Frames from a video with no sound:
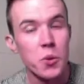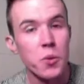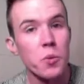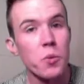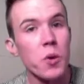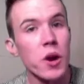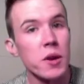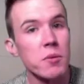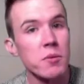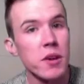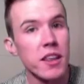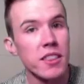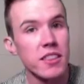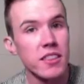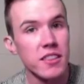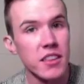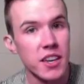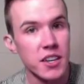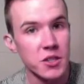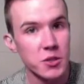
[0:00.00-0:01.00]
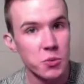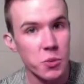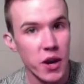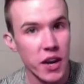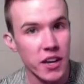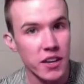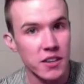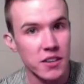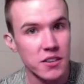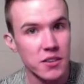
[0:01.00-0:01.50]
One method that is
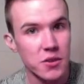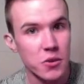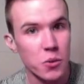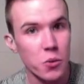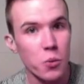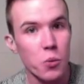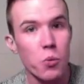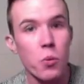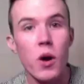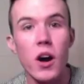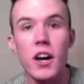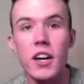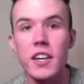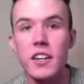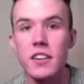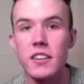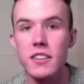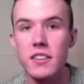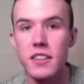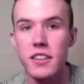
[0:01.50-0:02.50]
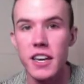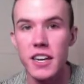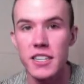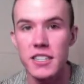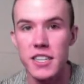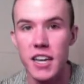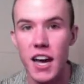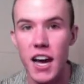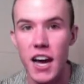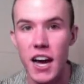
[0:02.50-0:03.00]
wet, one that
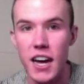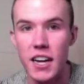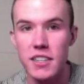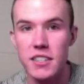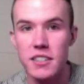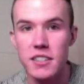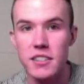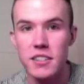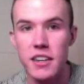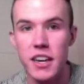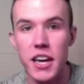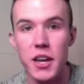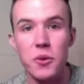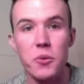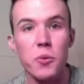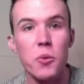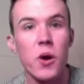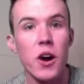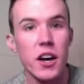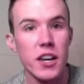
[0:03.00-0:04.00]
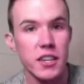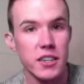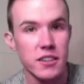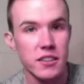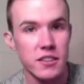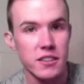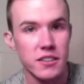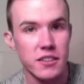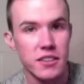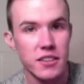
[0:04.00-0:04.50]
is hot, and
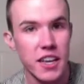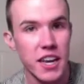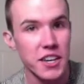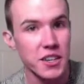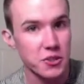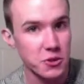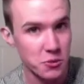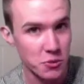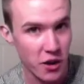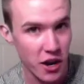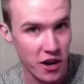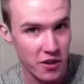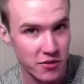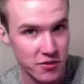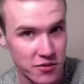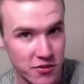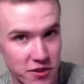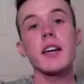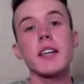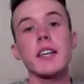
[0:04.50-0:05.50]
one that is rough.